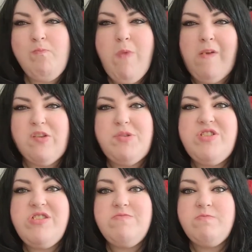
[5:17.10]
I look
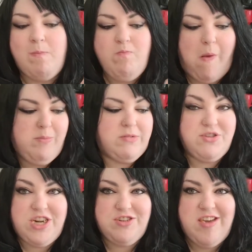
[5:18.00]
petite. I'm about to
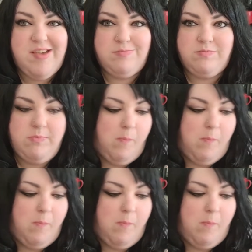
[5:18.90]
change that.